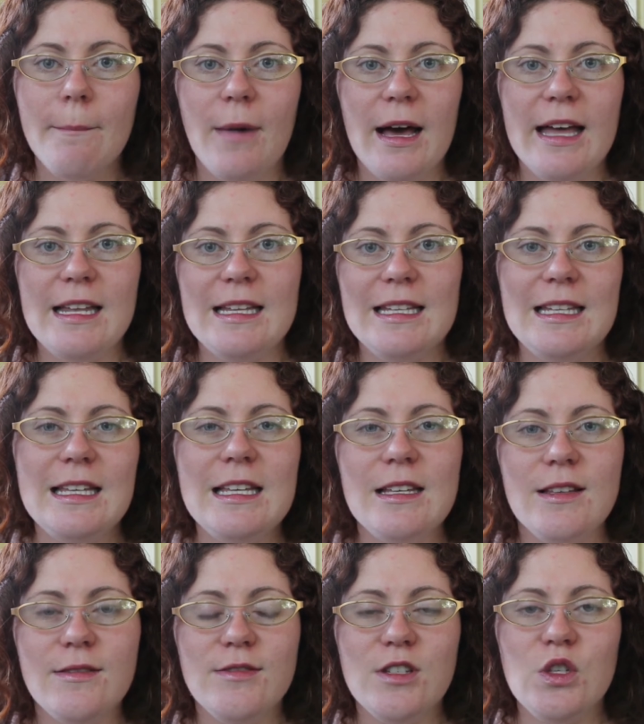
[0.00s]
but
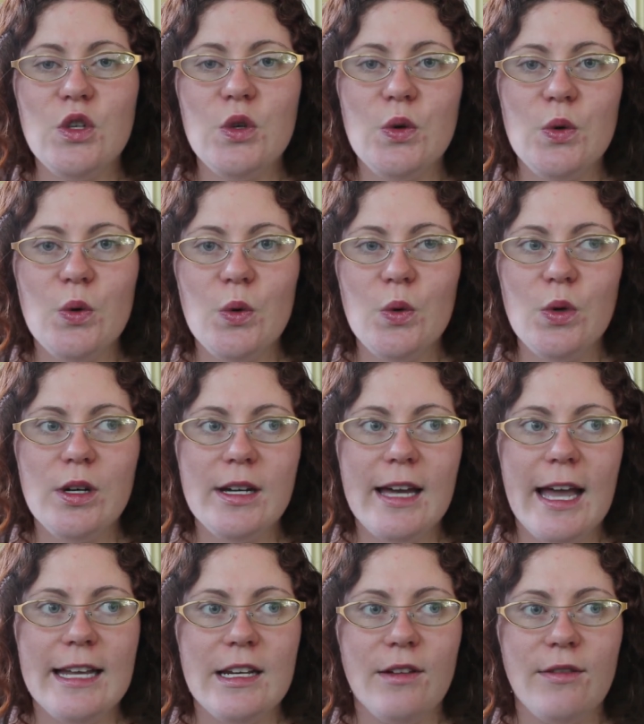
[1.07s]
leaves you
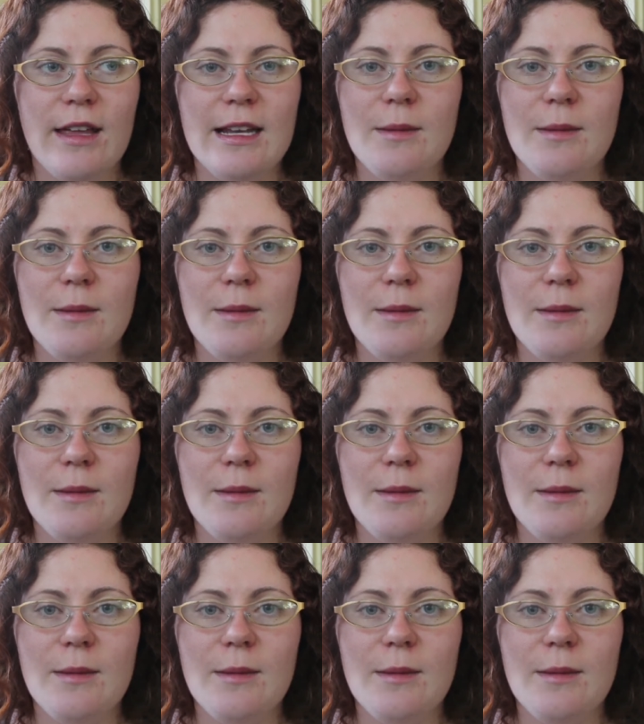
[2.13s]
kind of